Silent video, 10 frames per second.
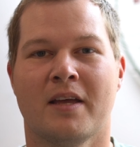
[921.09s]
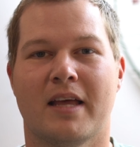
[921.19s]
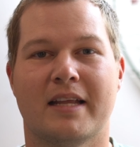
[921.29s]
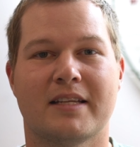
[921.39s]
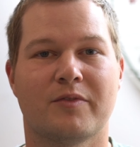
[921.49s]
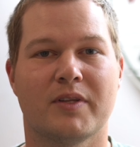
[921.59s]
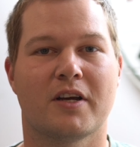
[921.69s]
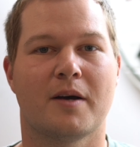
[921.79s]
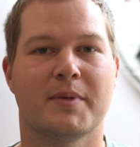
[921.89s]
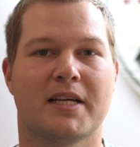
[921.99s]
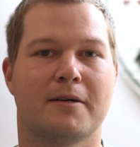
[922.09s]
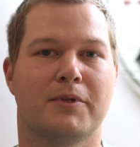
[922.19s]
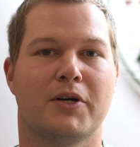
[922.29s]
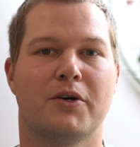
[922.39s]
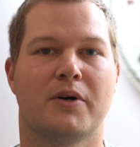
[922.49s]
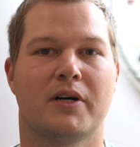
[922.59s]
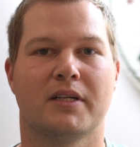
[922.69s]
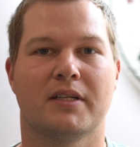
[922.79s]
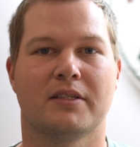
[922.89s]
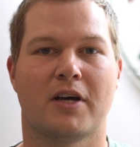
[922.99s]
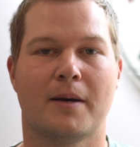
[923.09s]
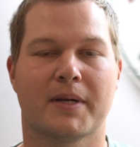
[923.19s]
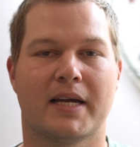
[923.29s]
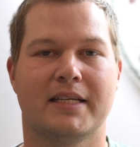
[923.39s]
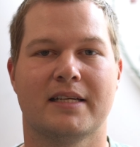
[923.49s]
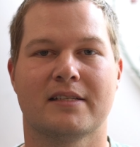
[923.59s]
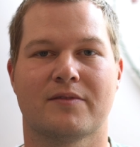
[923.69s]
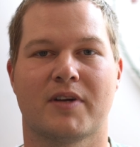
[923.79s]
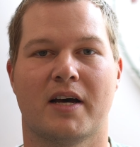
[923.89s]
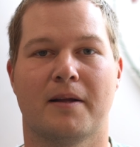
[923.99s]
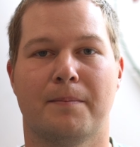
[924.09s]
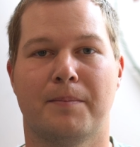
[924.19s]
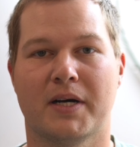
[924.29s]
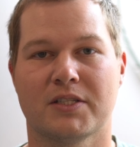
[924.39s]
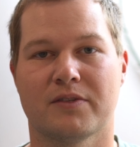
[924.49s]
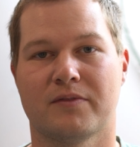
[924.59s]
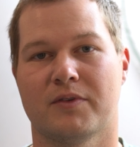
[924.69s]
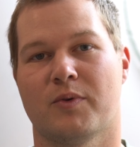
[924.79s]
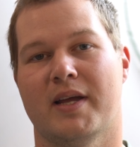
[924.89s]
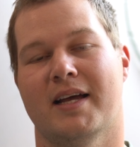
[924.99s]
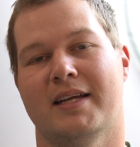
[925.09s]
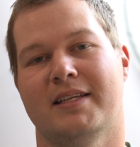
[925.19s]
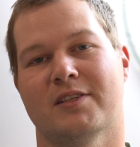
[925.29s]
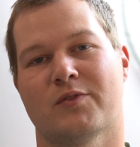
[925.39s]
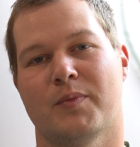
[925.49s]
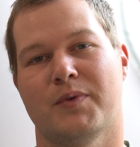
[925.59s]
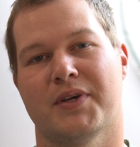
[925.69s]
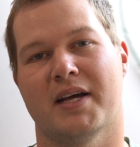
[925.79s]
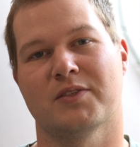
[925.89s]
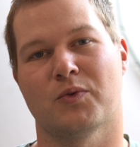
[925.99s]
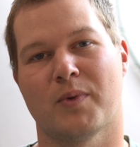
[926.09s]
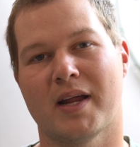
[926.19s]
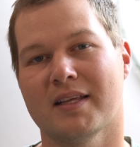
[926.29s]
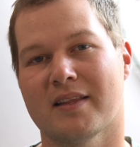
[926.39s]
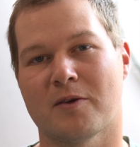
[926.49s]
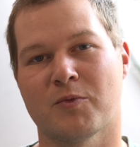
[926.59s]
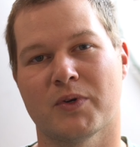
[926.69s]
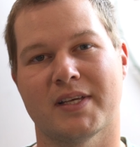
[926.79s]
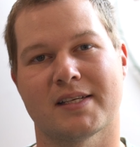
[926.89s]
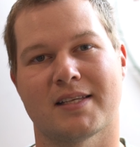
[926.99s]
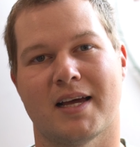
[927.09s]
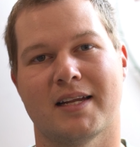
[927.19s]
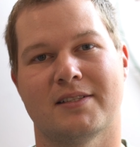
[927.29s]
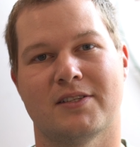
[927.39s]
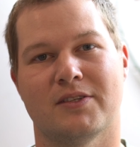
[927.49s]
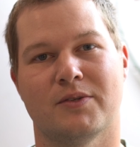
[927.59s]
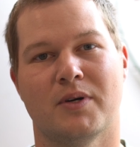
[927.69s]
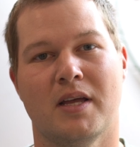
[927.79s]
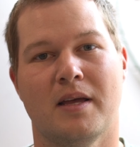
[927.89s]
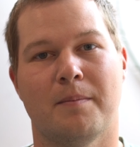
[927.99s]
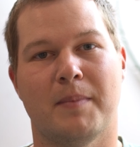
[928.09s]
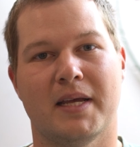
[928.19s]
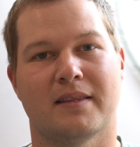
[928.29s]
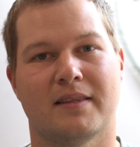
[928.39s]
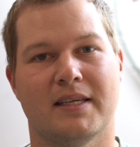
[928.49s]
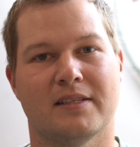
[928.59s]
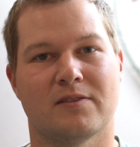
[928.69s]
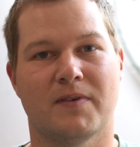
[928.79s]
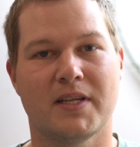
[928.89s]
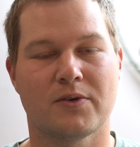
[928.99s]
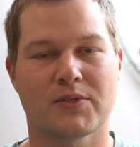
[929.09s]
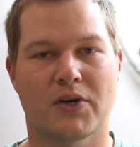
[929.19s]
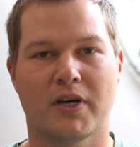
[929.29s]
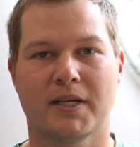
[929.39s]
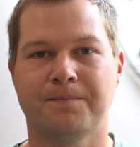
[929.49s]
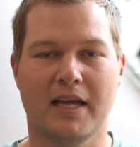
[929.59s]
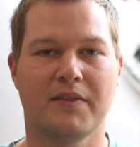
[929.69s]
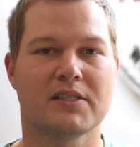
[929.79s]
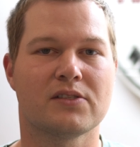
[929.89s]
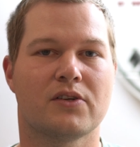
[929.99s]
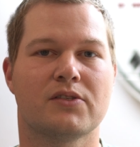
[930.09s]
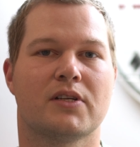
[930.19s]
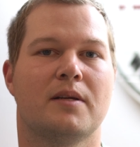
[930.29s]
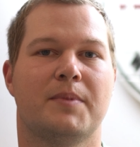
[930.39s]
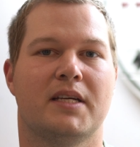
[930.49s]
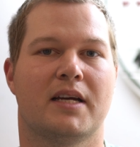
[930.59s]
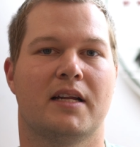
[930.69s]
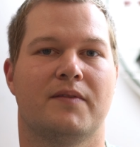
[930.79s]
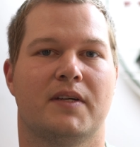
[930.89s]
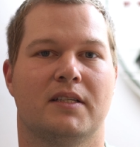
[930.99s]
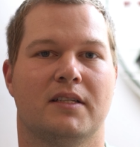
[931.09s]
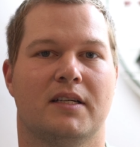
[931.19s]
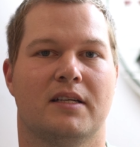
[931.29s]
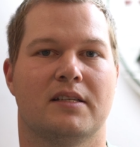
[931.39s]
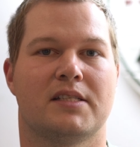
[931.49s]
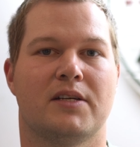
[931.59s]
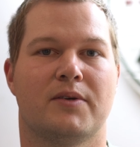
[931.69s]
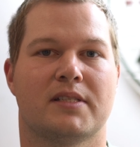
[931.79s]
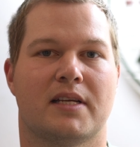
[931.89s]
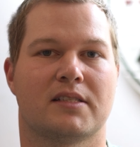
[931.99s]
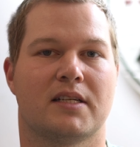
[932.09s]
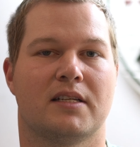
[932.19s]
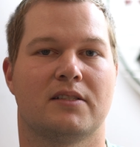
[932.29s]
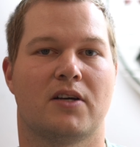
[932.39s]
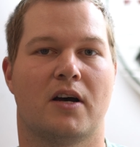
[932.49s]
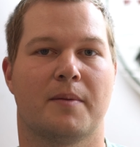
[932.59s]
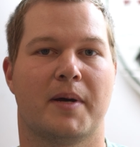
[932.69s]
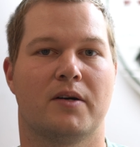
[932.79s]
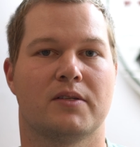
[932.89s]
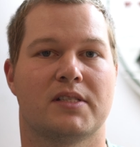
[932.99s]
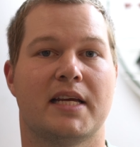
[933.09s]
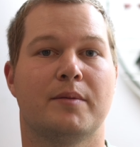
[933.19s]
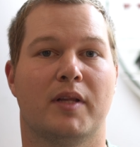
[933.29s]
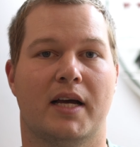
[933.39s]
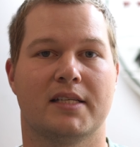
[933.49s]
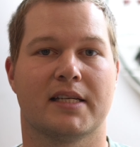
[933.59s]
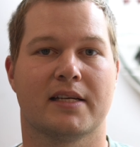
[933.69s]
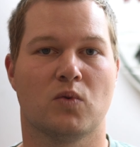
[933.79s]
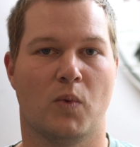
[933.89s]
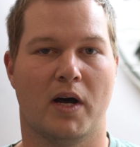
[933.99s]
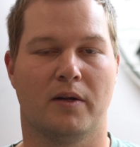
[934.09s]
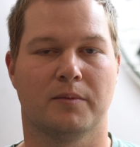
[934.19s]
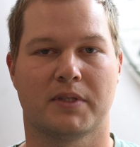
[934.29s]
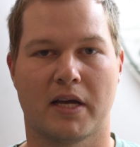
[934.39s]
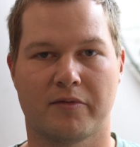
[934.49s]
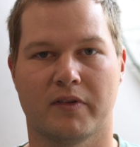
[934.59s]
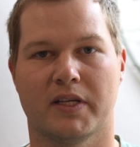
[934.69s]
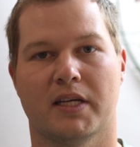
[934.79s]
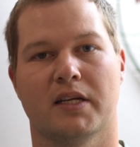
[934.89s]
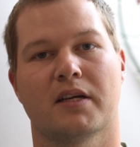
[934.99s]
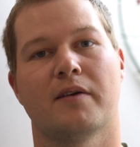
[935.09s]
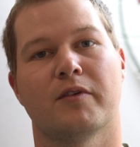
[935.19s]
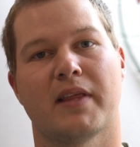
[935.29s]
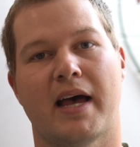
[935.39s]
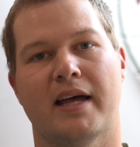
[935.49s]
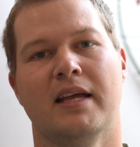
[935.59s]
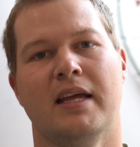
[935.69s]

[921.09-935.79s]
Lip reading: And definitely comment down below on topic ideas. I've got a bunch of great ideas from you guys already that I'm really excited to make these videos on. And this is also going to be kind of a series that's going to talk about stabilizing as well. I'm definitely going to cover that